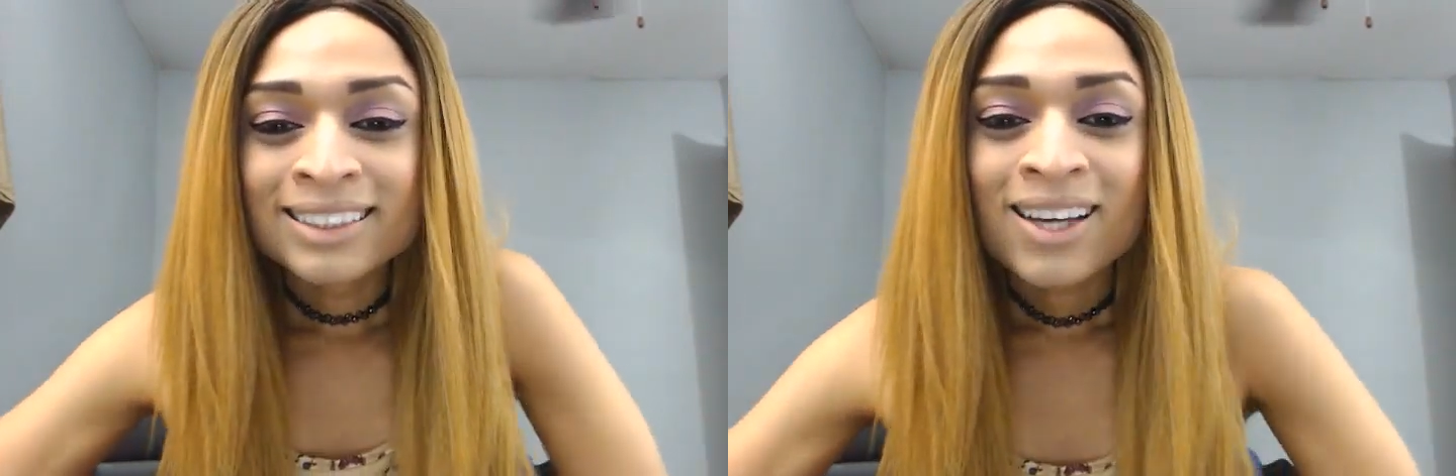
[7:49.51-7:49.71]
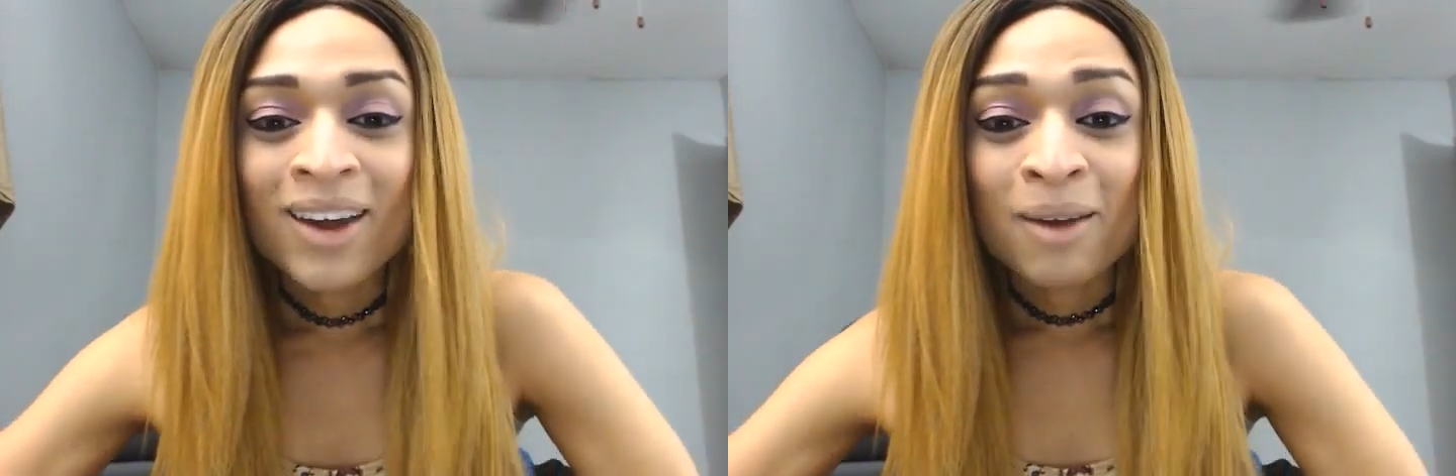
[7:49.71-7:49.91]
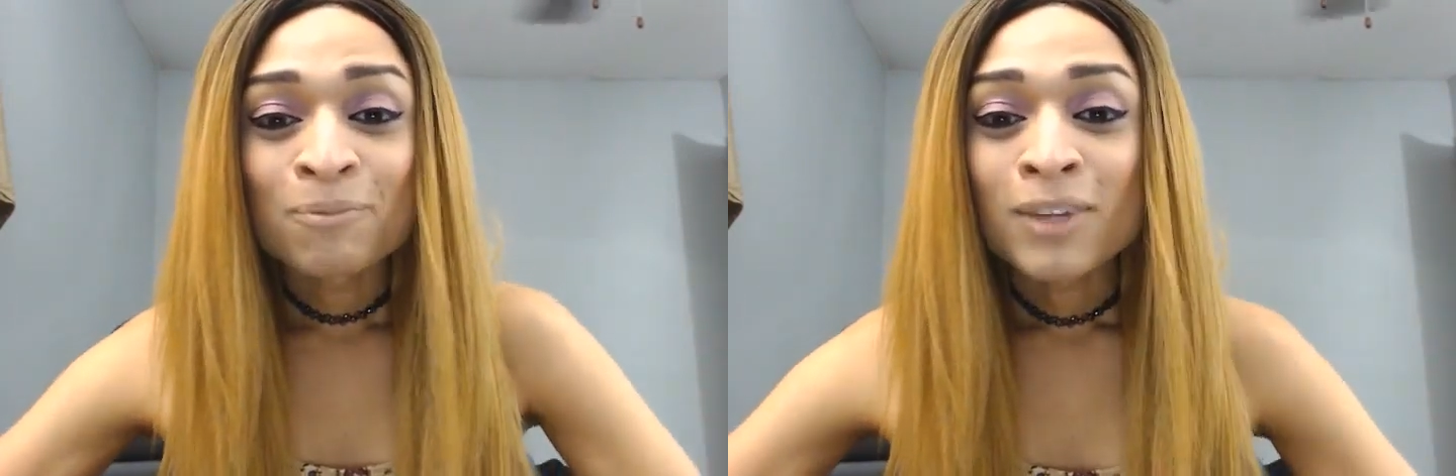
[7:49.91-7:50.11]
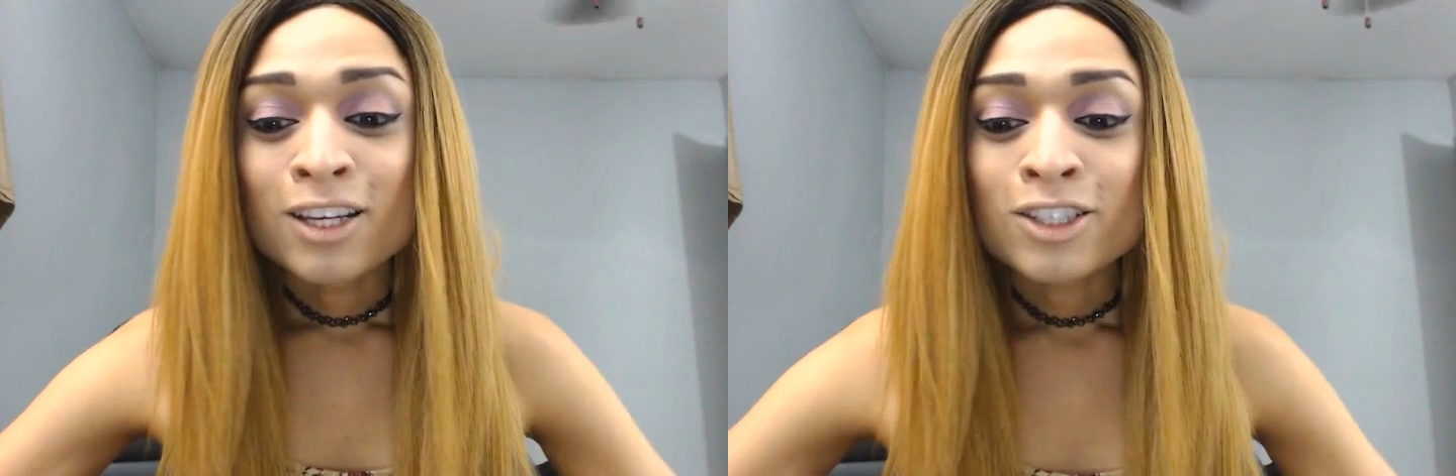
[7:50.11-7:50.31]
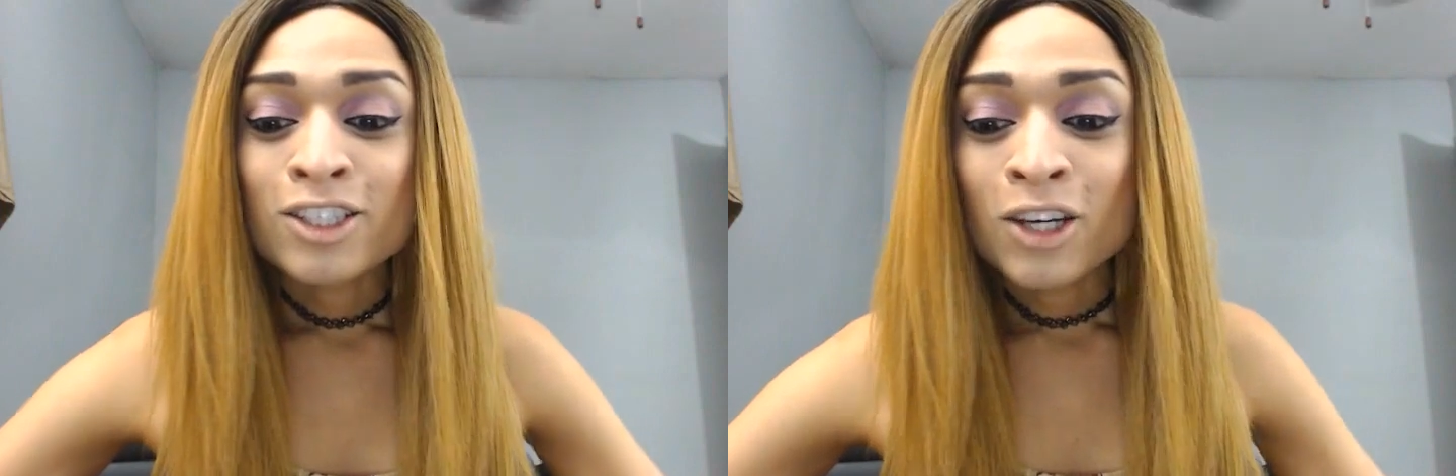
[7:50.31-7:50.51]
Okay,
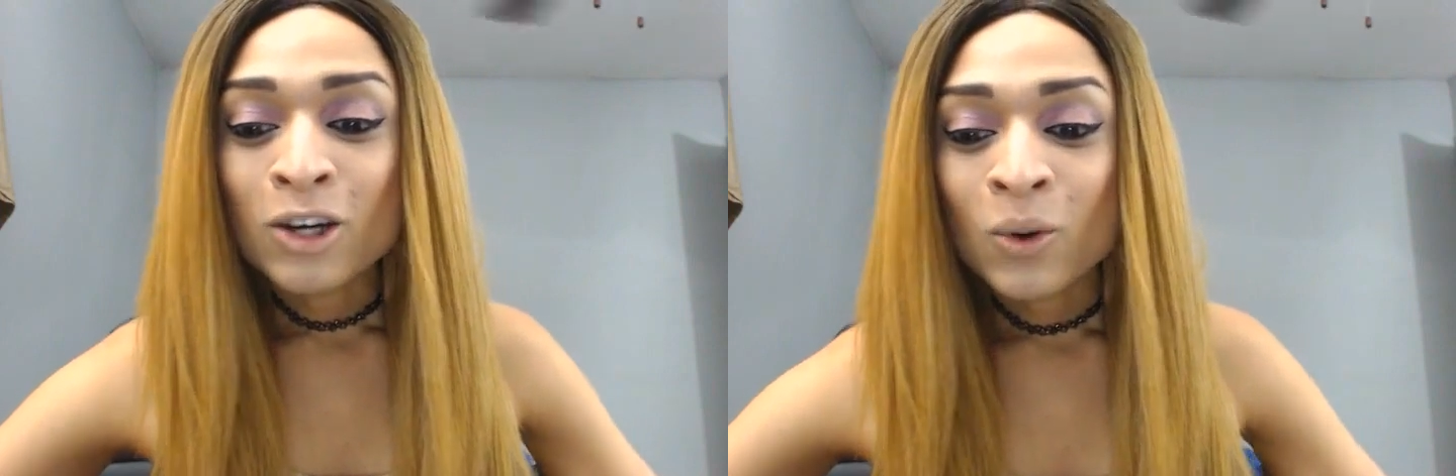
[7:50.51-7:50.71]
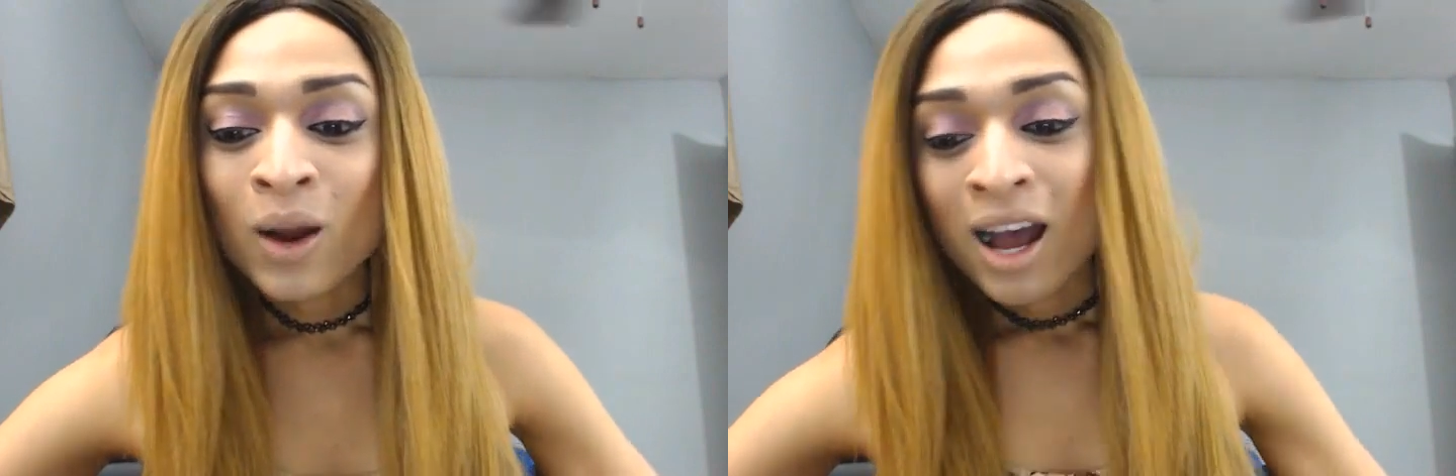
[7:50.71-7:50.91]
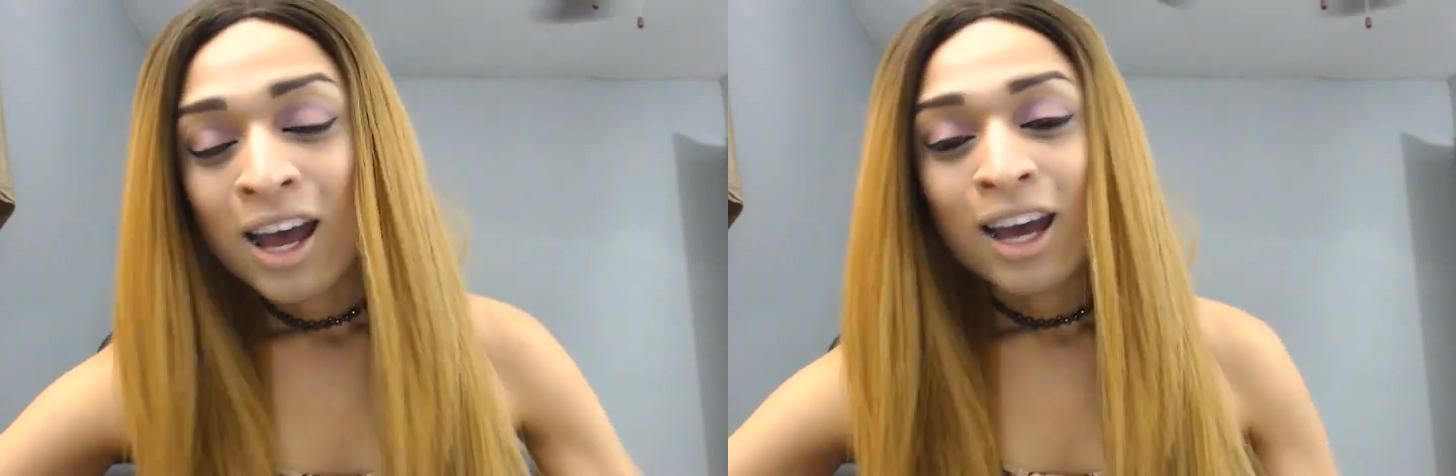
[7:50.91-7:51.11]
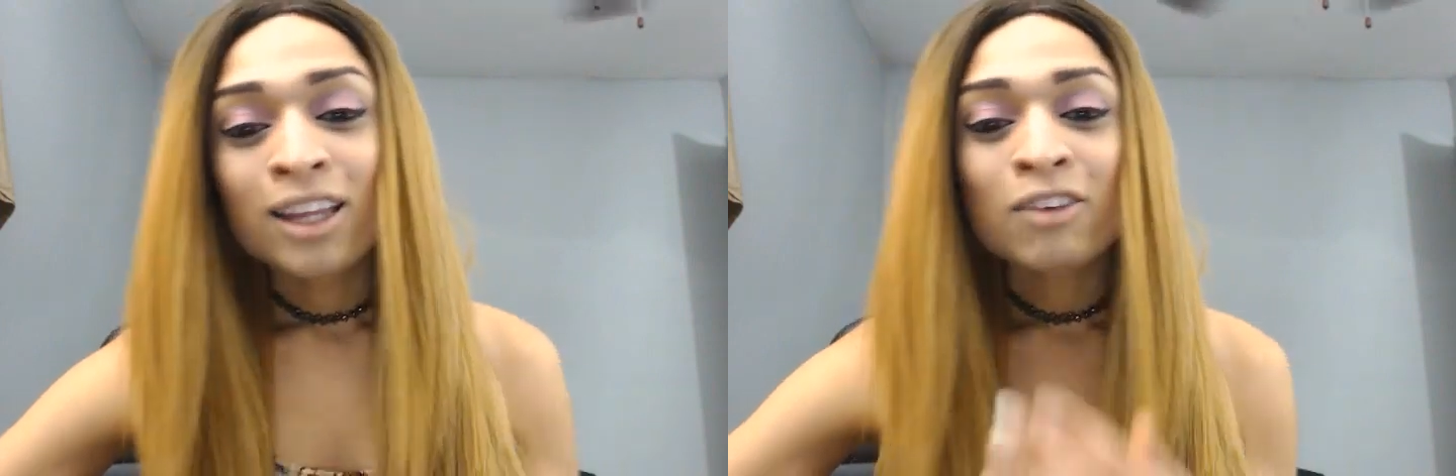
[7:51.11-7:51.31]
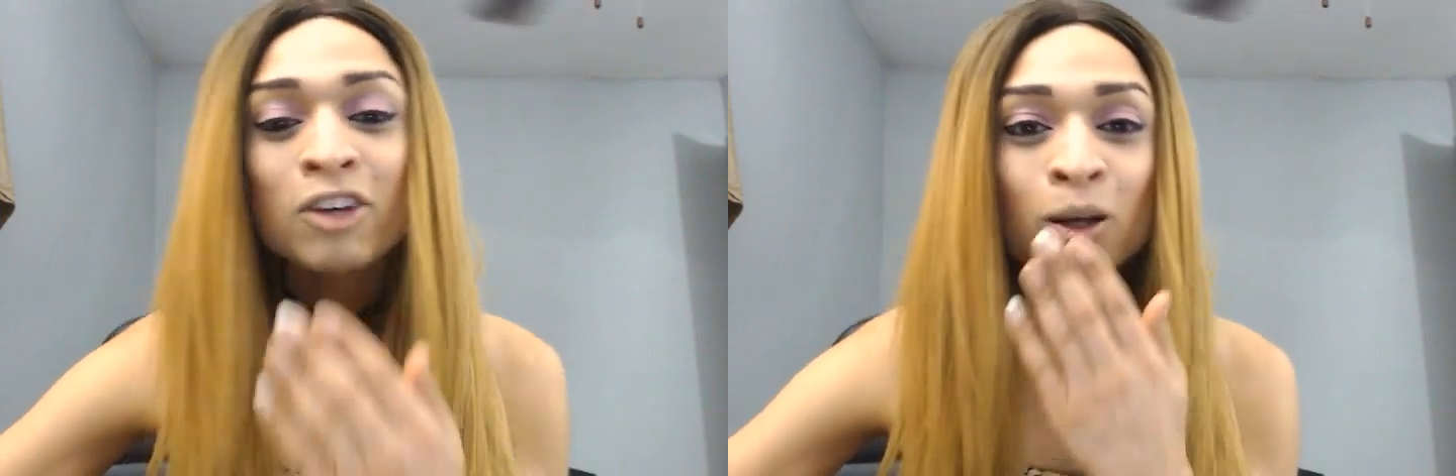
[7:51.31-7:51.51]
so I
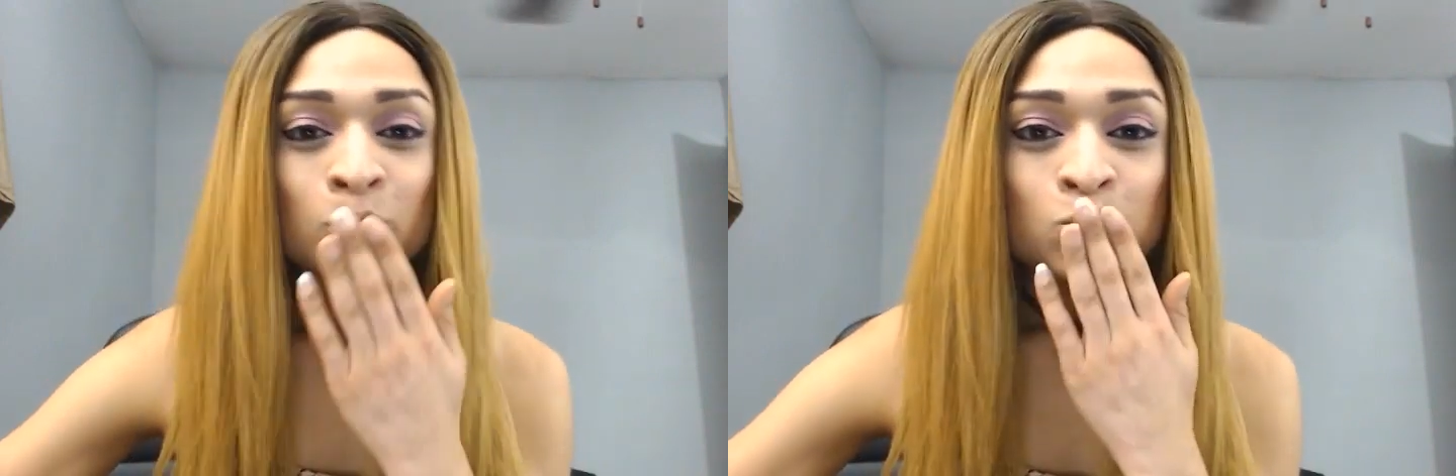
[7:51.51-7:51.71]
love y'all.